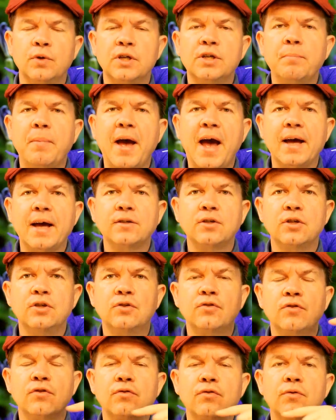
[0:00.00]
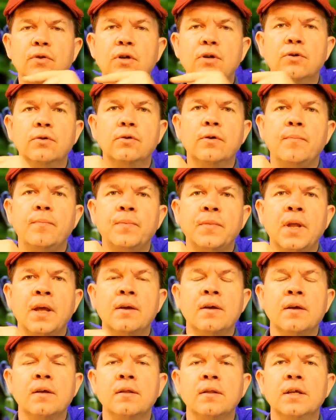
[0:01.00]
which passes through
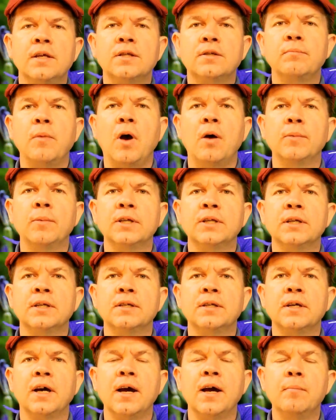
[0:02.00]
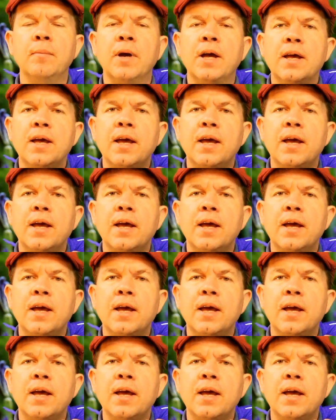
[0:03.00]
this moment in time.